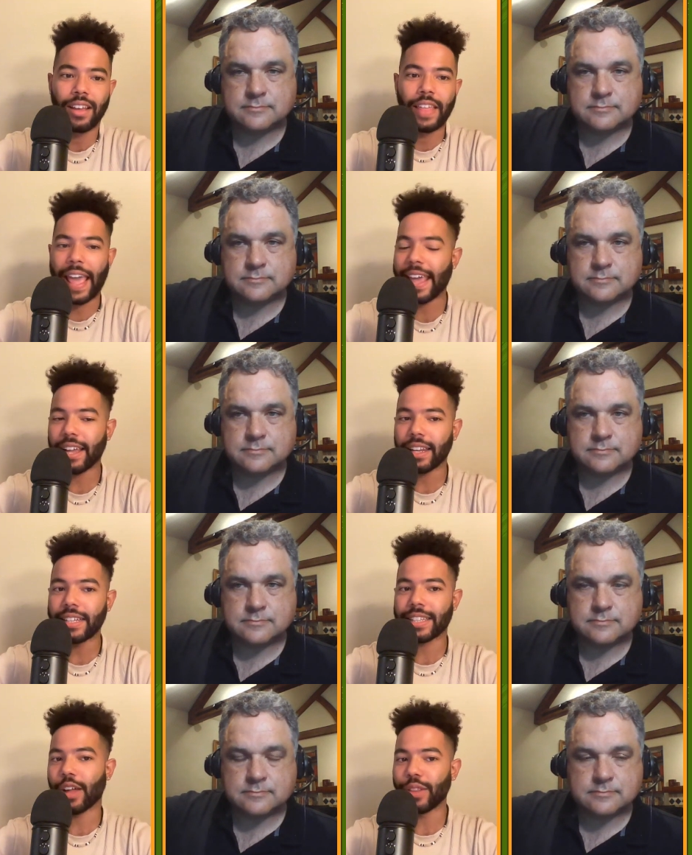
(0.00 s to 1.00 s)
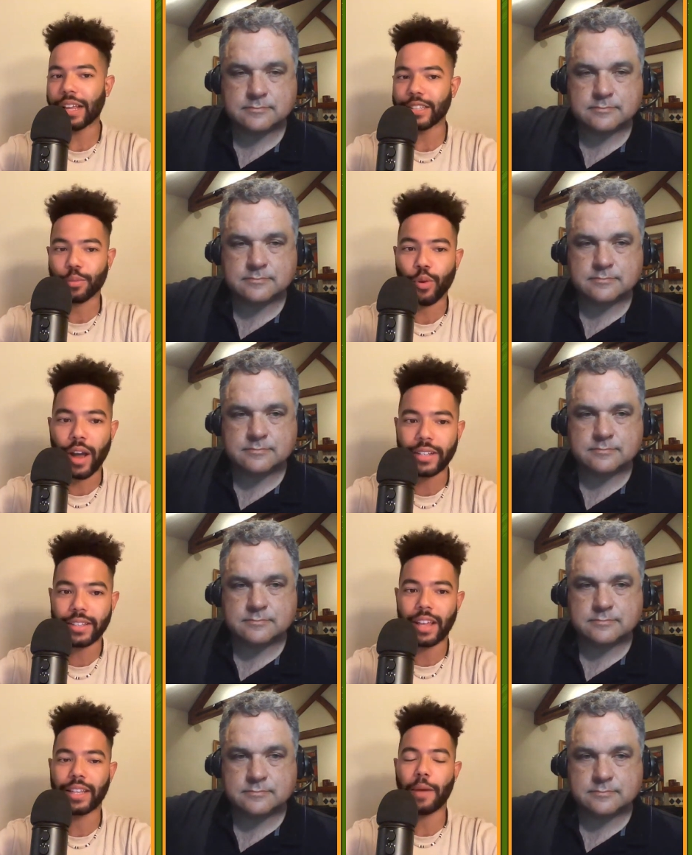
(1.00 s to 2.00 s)
Speaker 1: the A L East, I don't think it's
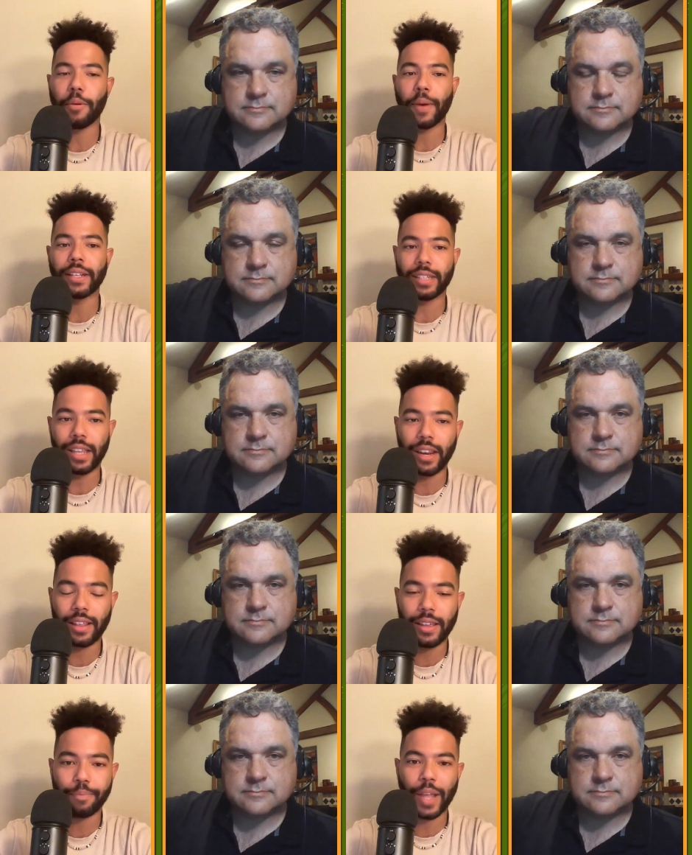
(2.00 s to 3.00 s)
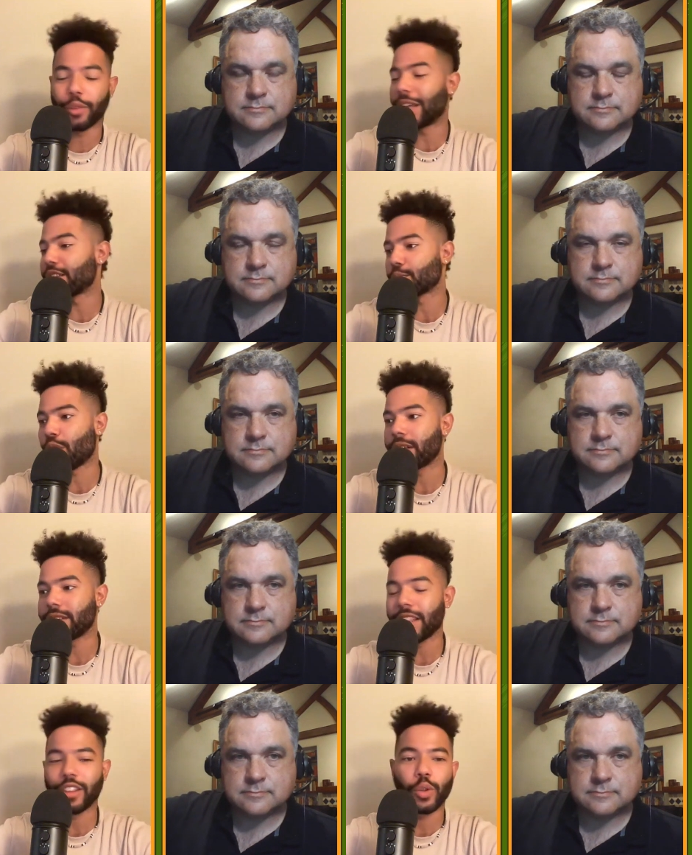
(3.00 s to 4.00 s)
surprising that Tampa Bay's leading it. I don't think it's
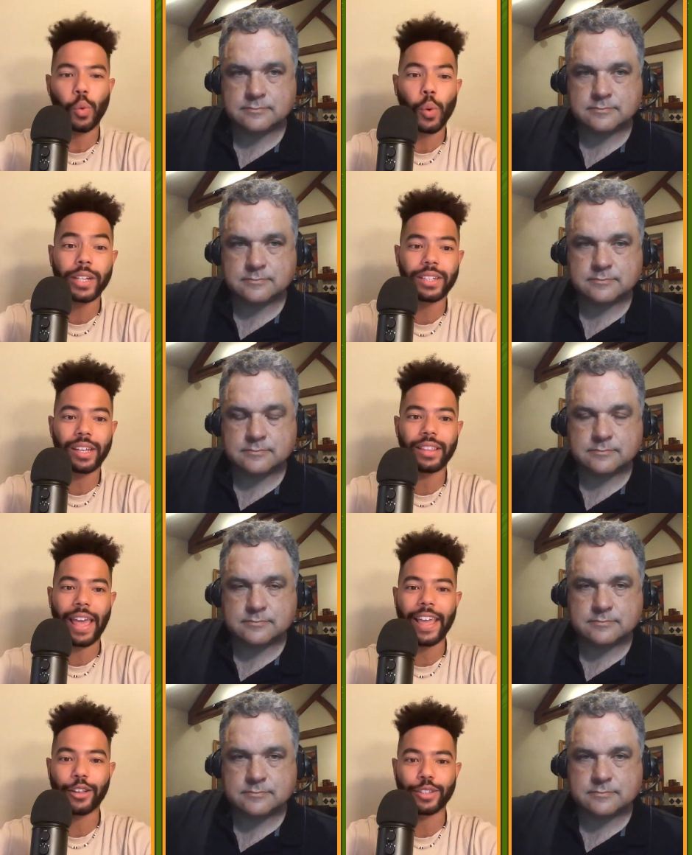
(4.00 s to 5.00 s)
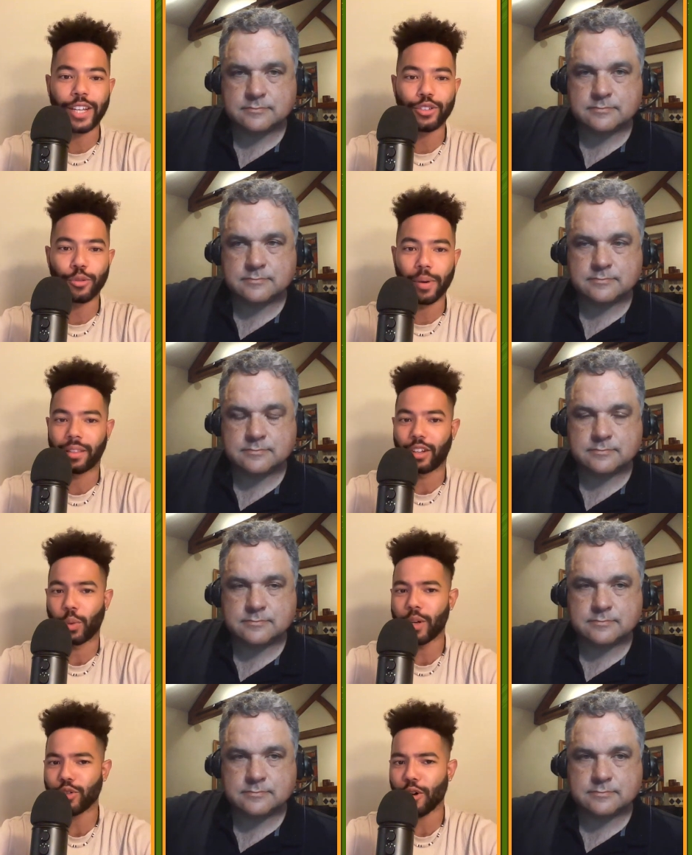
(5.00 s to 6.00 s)
surprising that the Twins lead the A L Central, but the
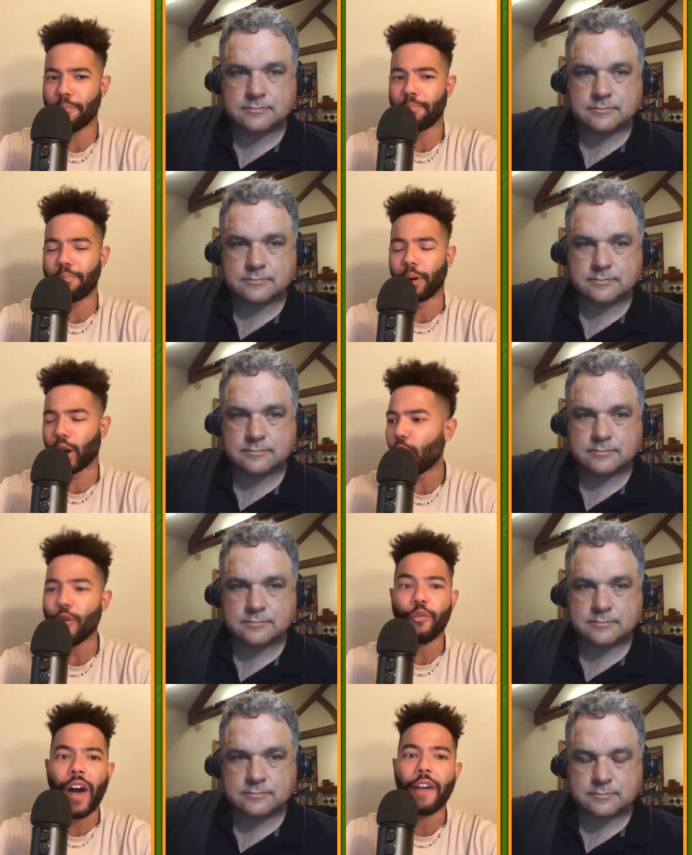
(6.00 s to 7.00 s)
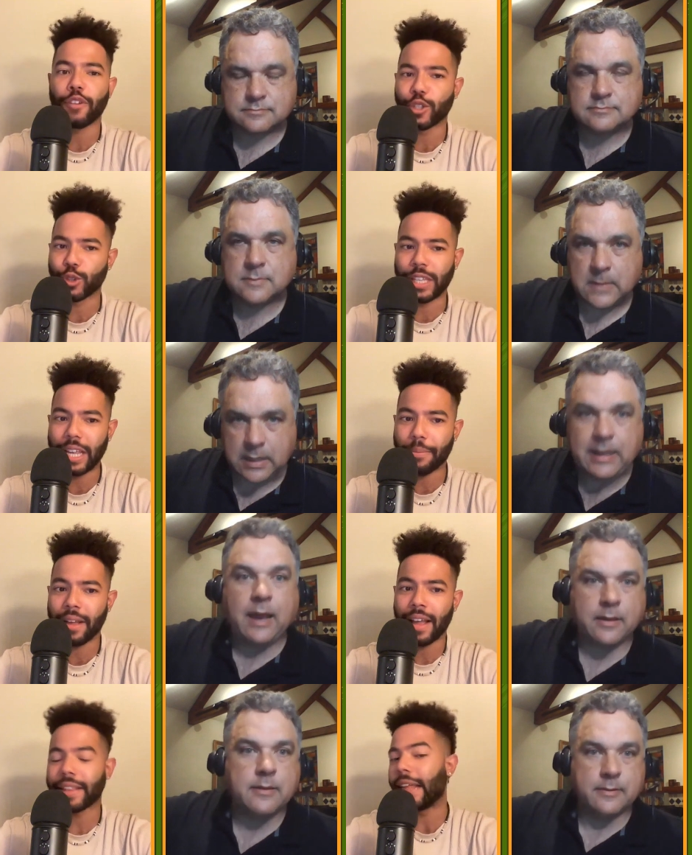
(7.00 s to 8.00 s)
Twins are a below five hundred team.
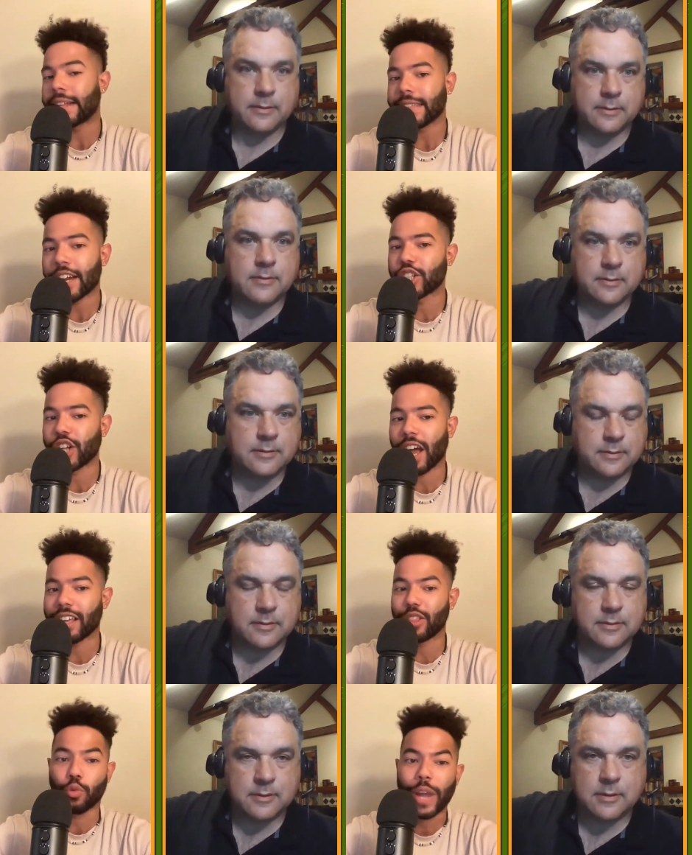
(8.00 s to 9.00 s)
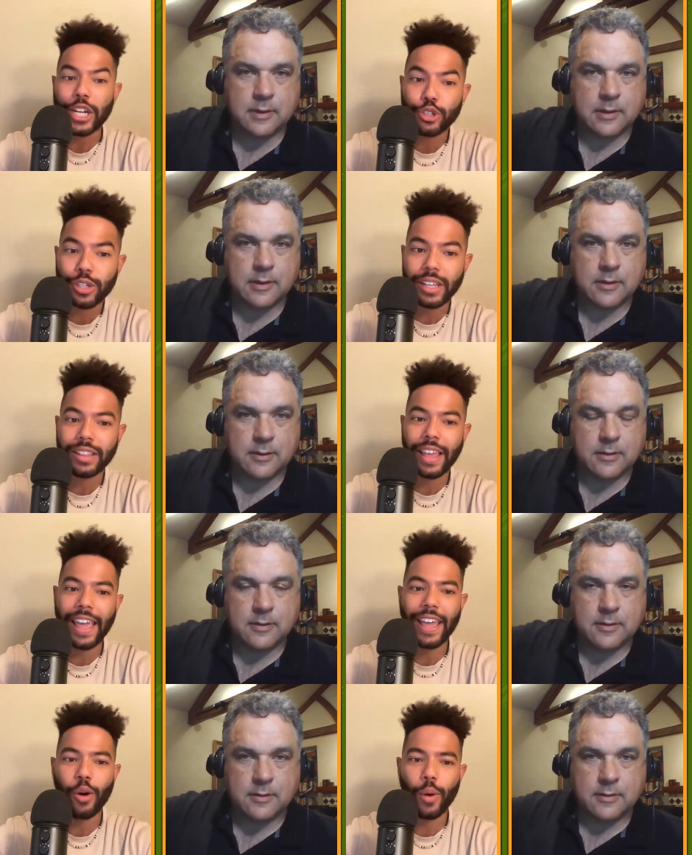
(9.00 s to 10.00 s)
I think that's kind of shocking. The Rangers leading
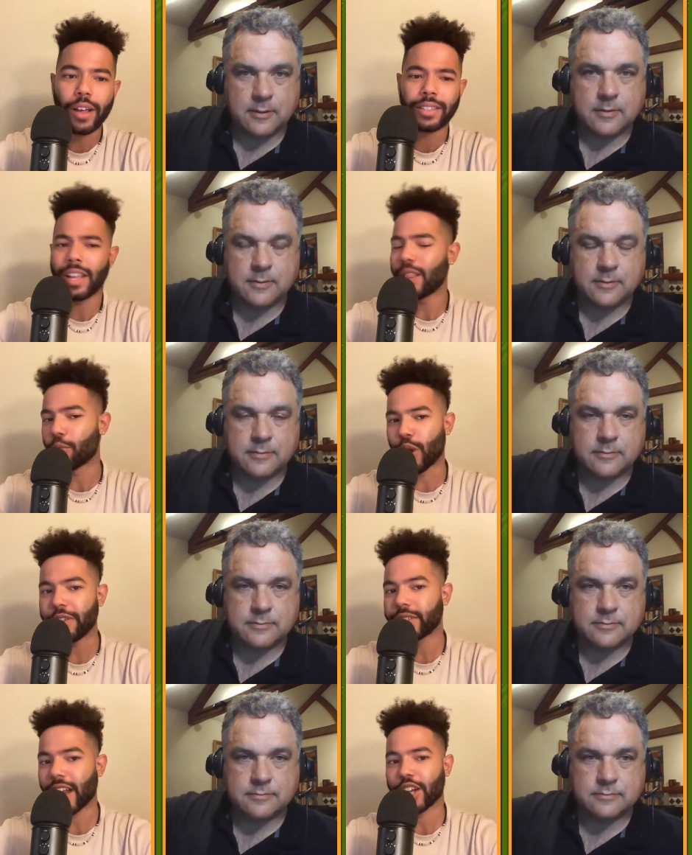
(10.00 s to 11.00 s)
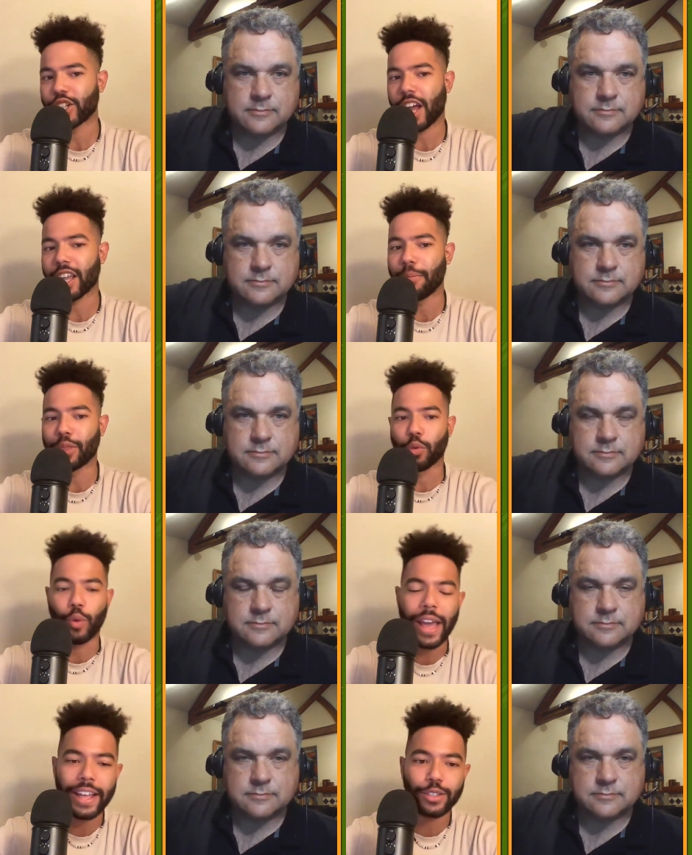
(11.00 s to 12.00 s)
the A L West. The Braves is not shocking, but the
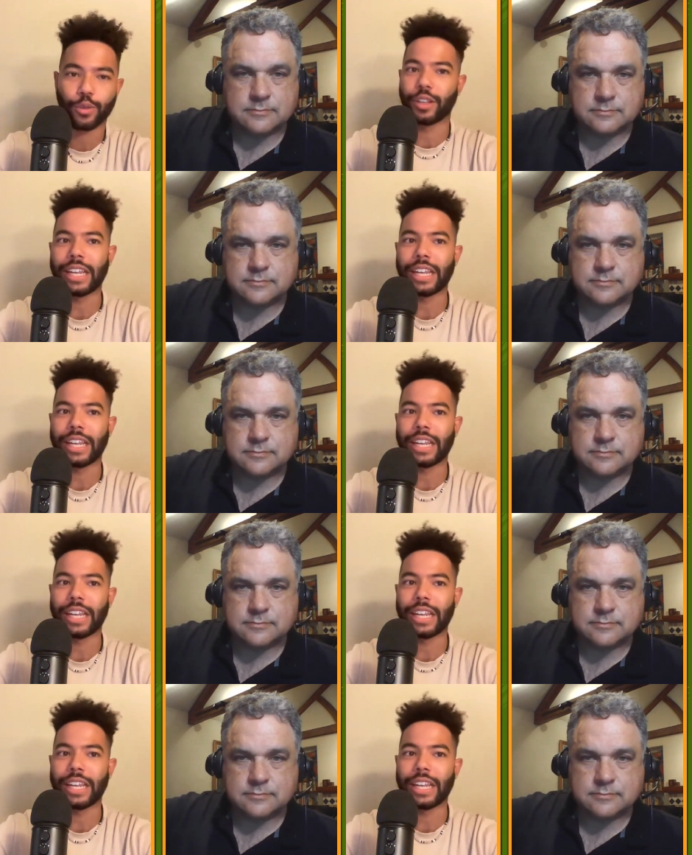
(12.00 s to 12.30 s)
Reds or the